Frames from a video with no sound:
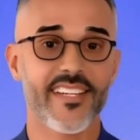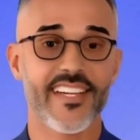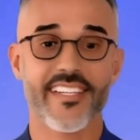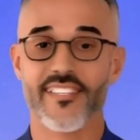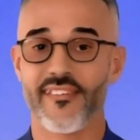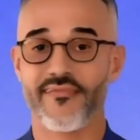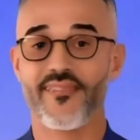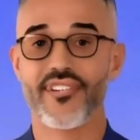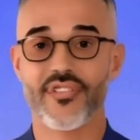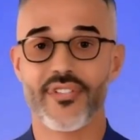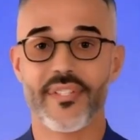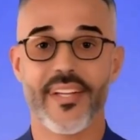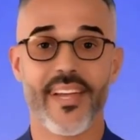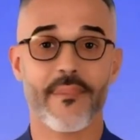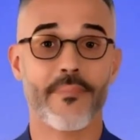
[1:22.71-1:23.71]
It's
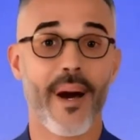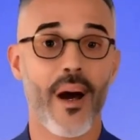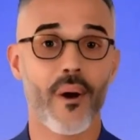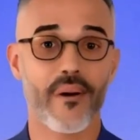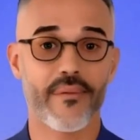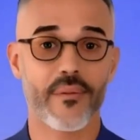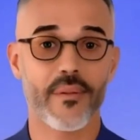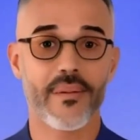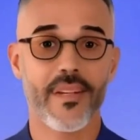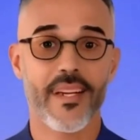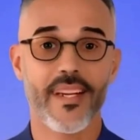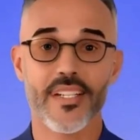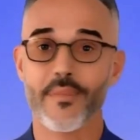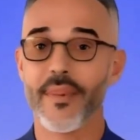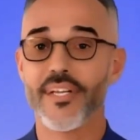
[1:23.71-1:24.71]
efficient and powerful,
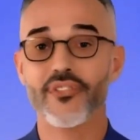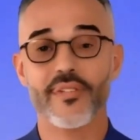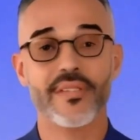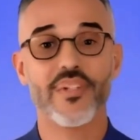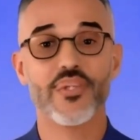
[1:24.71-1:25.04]
especially